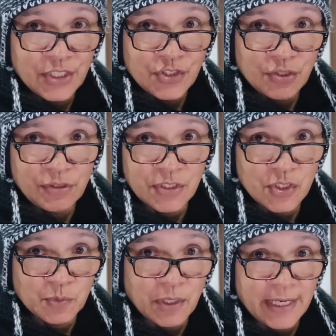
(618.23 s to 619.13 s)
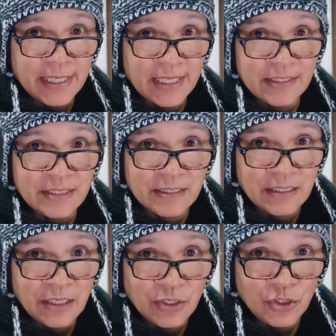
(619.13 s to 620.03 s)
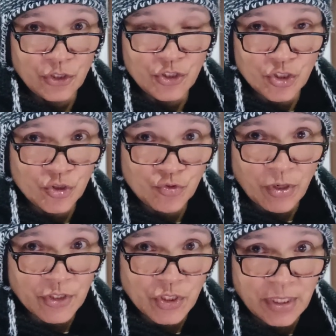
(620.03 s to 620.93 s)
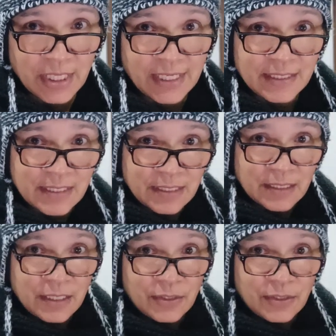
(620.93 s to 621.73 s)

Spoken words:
So this is why it's good to structure things